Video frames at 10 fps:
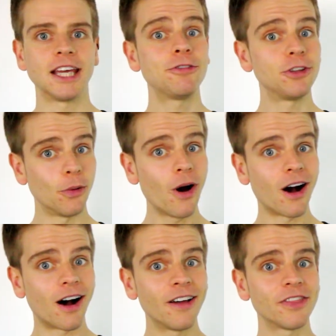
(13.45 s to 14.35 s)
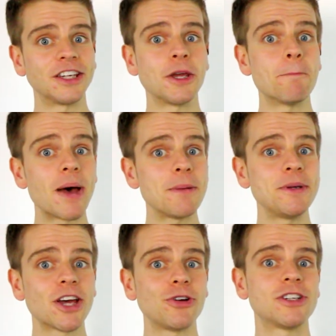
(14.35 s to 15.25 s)
If you are, then you may
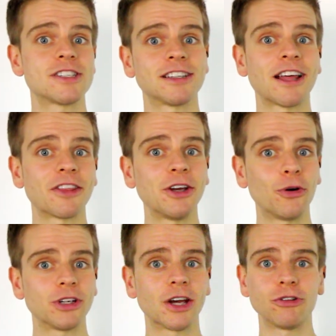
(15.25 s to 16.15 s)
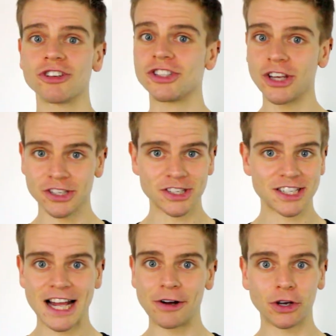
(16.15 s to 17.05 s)
be noticing that the audio just doesn't
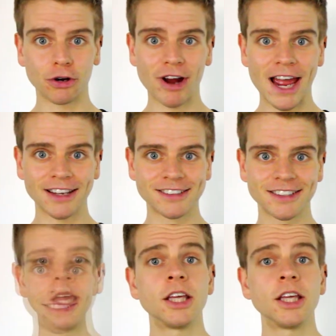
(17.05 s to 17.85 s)
sound correct.